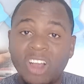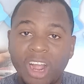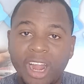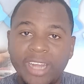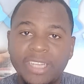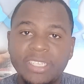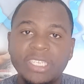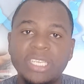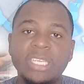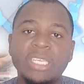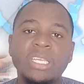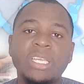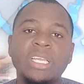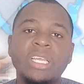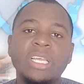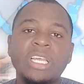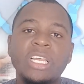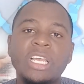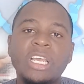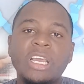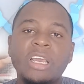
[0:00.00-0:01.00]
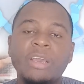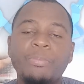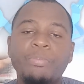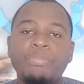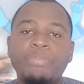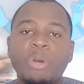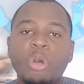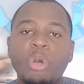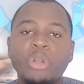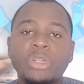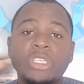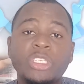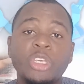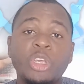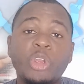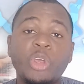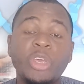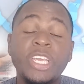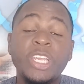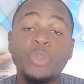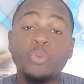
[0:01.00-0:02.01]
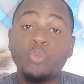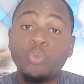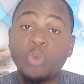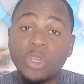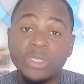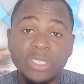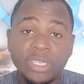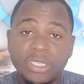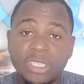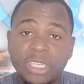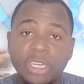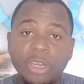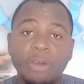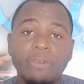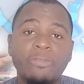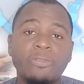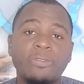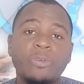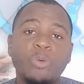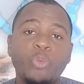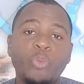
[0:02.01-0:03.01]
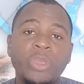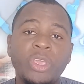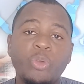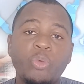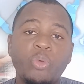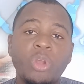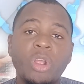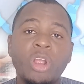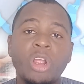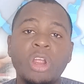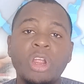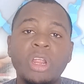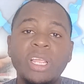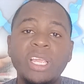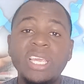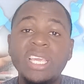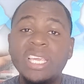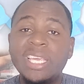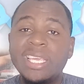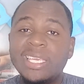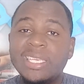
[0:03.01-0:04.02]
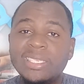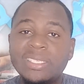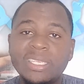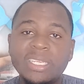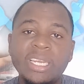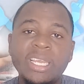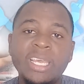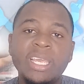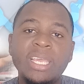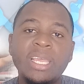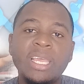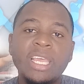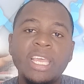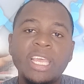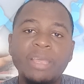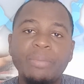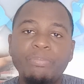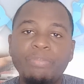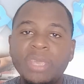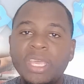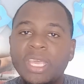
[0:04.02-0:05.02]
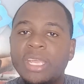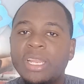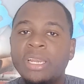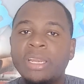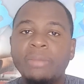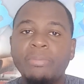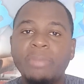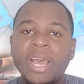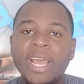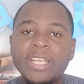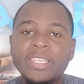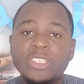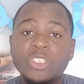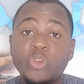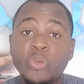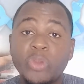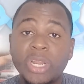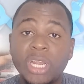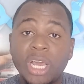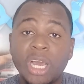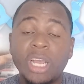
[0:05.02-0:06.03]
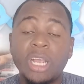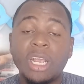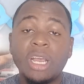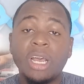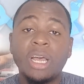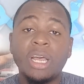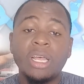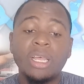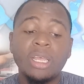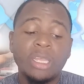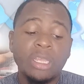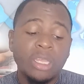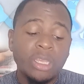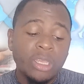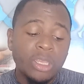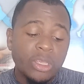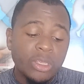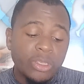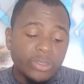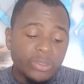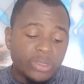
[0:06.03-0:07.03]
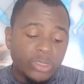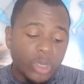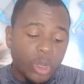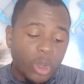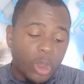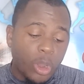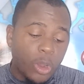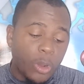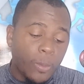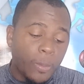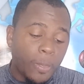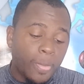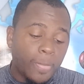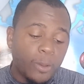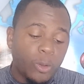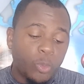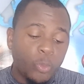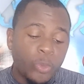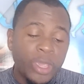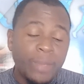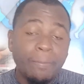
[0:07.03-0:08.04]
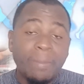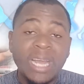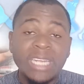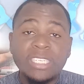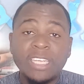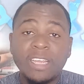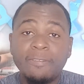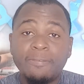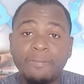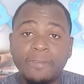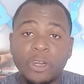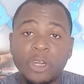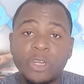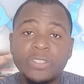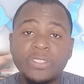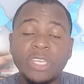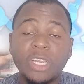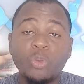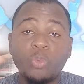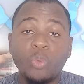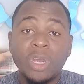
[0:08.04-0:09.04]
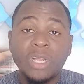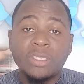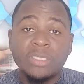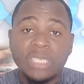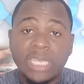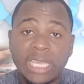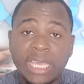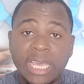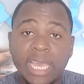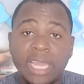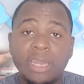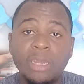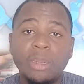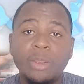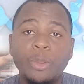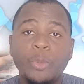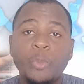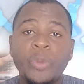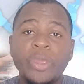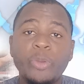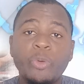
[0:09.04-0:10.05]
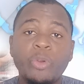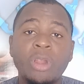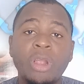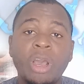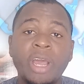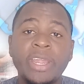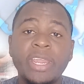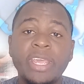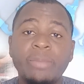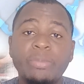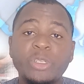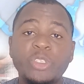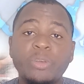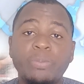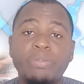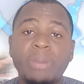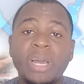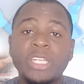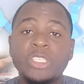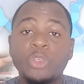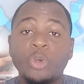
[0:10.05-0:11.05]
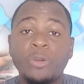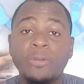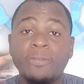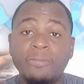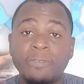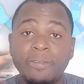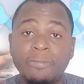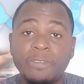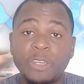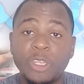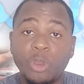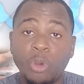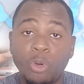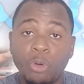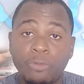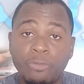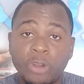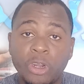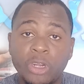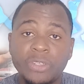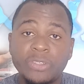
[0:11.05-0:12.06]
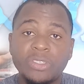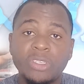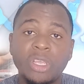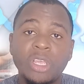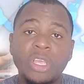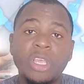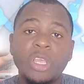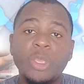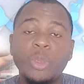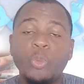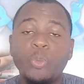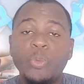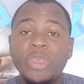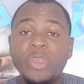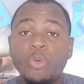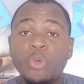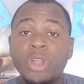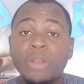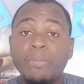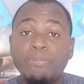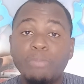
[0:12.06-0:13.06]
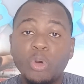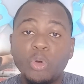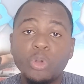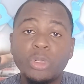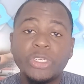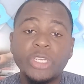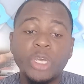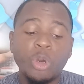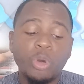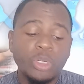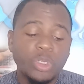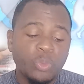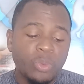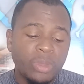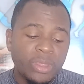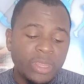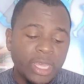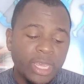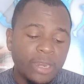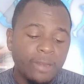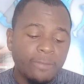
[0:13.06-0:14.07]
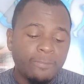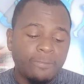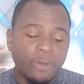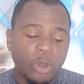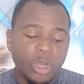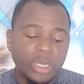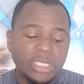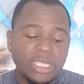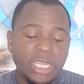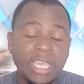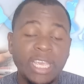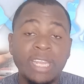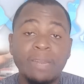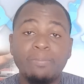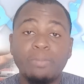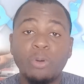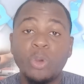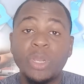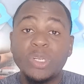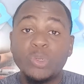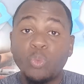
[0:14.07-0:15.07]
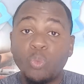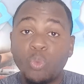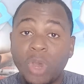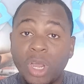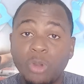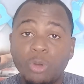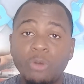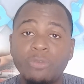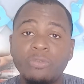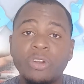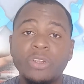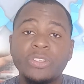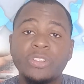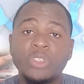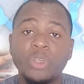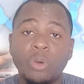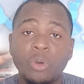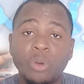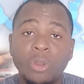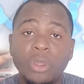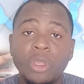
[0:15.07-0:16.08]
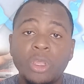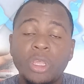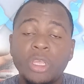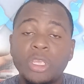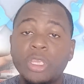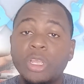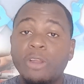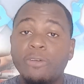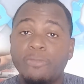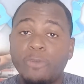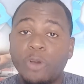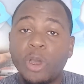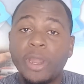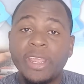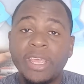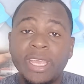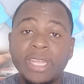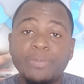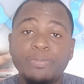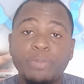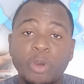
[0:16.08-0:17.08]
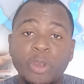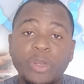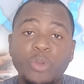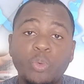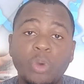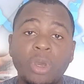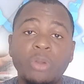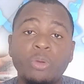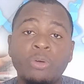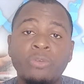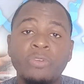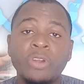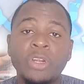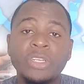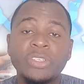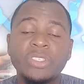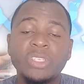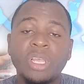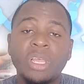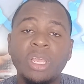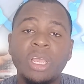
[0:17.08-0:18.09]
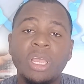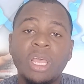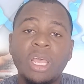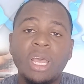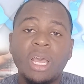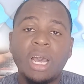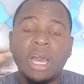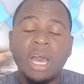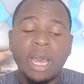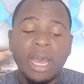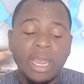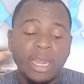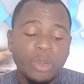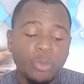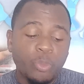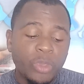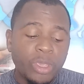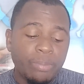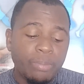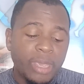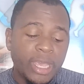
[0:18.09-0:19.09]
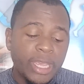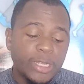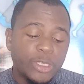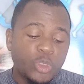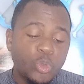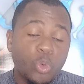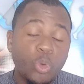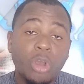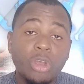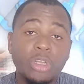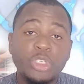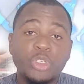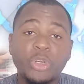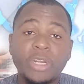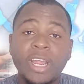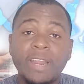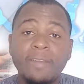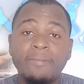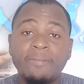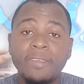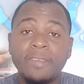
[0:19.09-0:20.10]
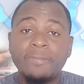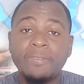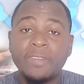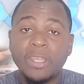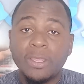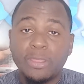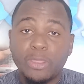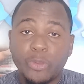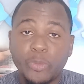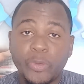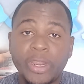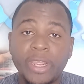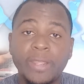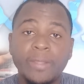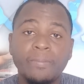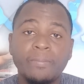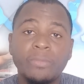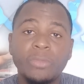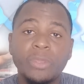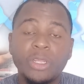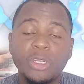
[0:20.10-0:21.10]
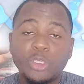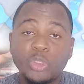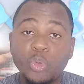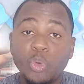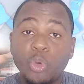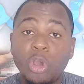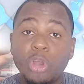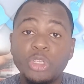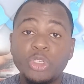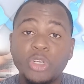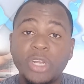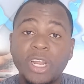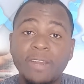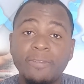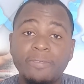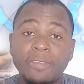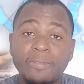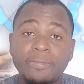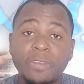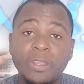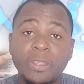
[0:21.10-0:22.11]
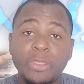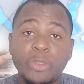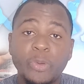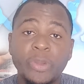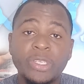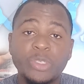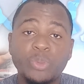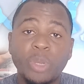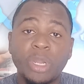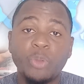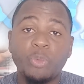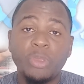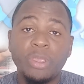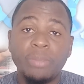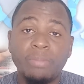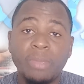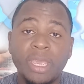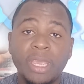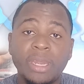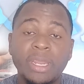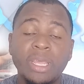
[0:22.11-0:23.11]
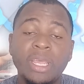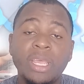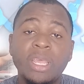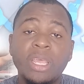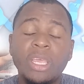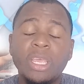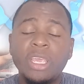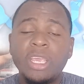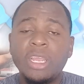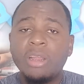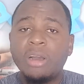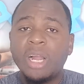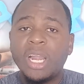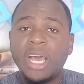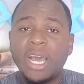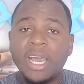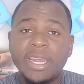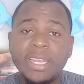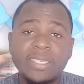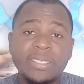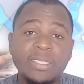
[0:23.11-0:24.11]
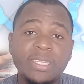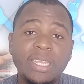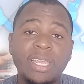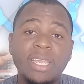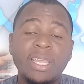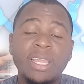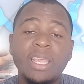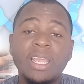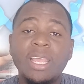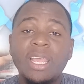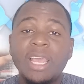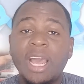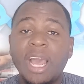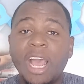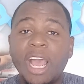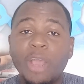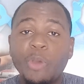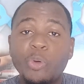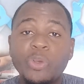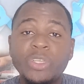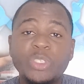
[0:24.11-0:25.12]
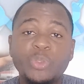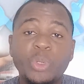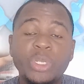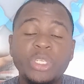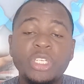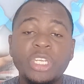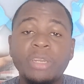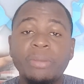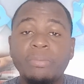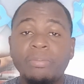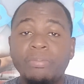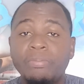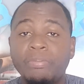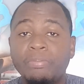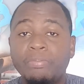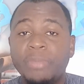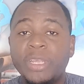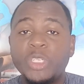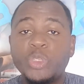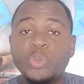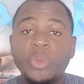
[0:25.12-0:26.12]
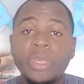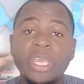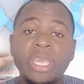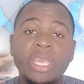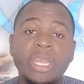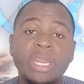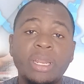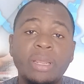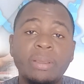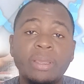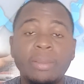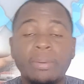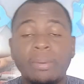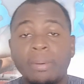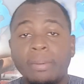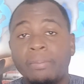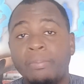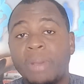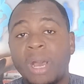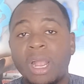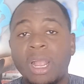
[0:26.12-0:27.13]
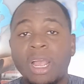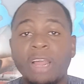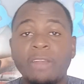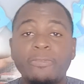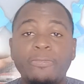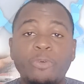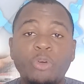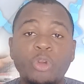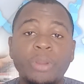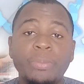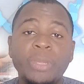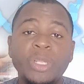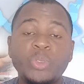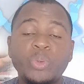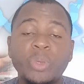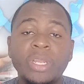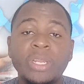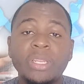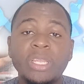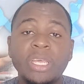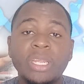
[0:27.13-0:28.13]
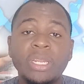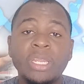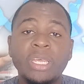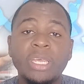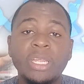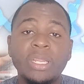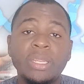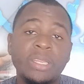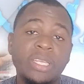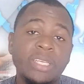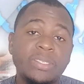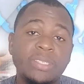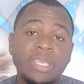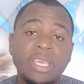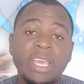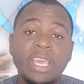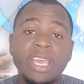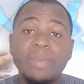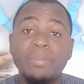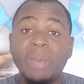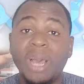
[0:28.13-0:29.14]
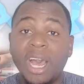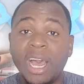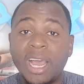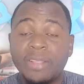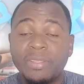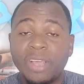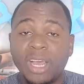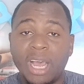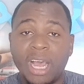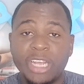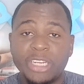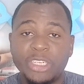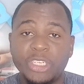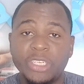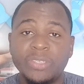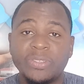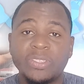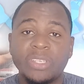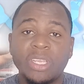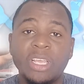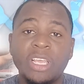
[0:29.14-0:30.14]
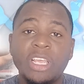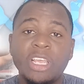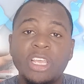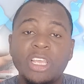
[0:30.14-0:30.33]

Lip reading: Carty. But, you know, it wasn't enough. We were easily beaten by Sri Lanka. So we batted first and once again, we were unable to bat out 50 overs. We were bowled out within 48.1 overs. So, you know, 48.1 overs. And we made 253. 253 is what we made. In all honesty, I was switching between back and forth between this game and the Ashes.